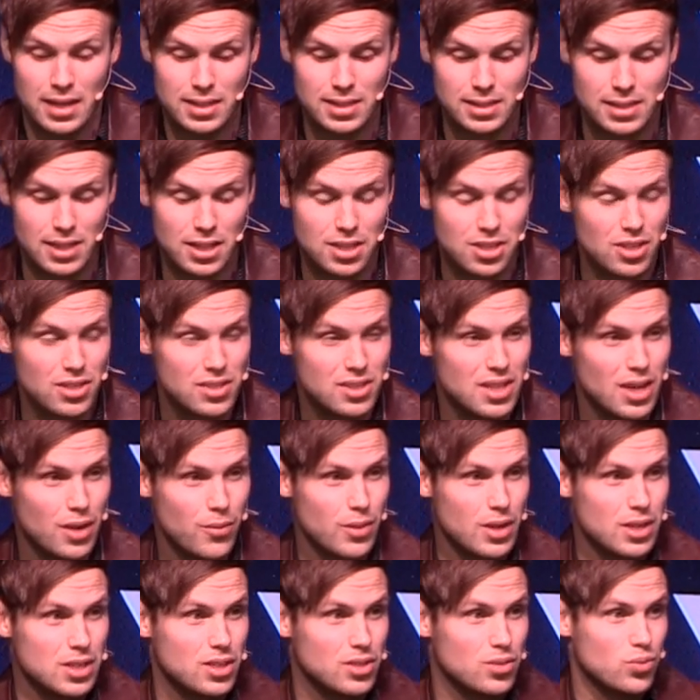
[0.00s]
decisions
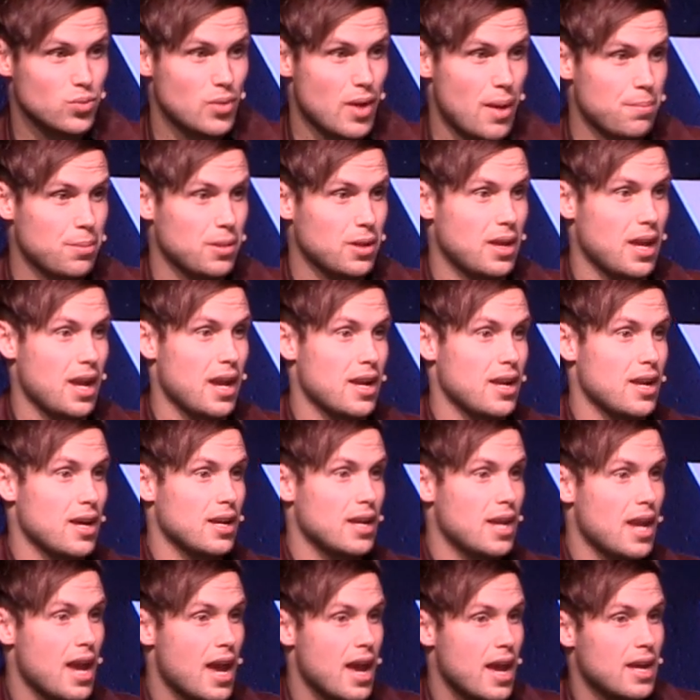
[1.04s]
that we just replicate
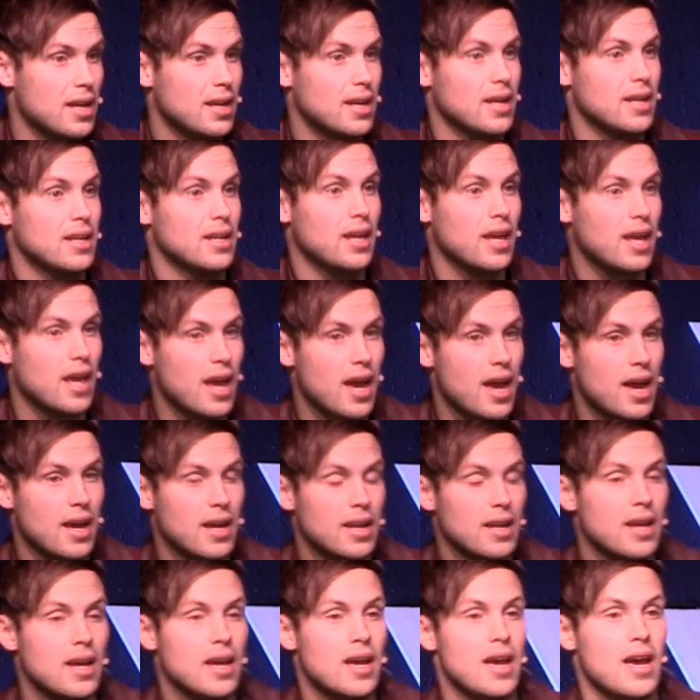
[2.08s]
again and
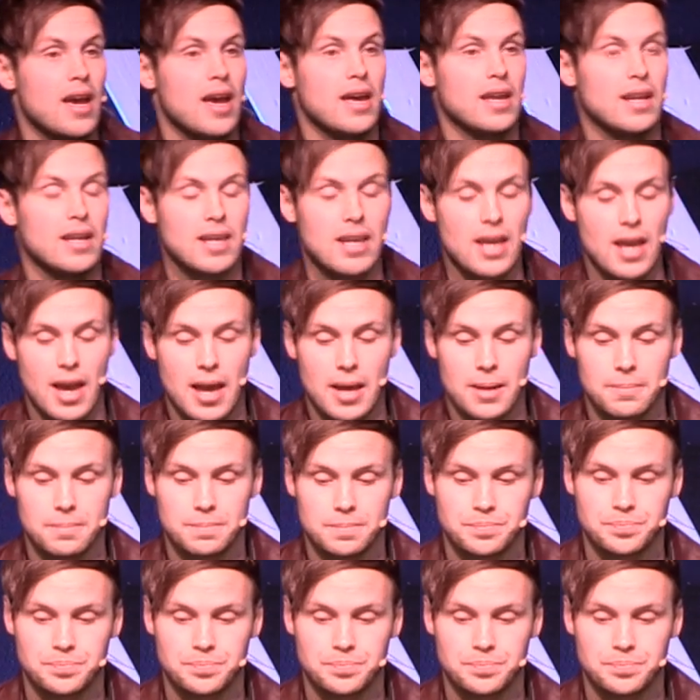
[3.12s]
again and again.